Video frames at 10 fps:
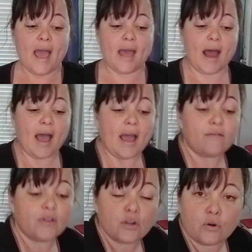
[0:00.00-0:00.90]
And I
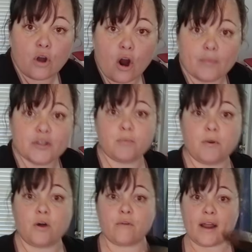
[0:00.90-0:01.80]
have a little garbage
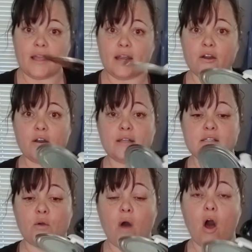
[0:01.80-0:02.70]
bowl right here, and
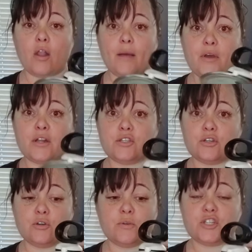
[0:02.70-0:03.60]
so all I'm going to
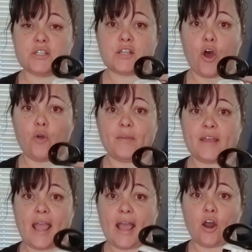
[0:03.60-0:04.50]
do is just open the
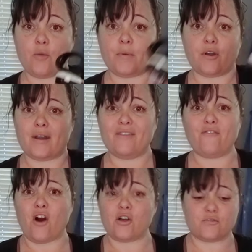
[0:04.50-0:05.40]
can opener. It
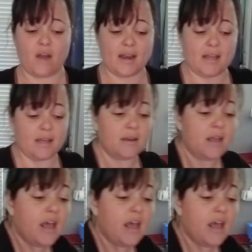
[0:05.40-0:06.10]
falls right in.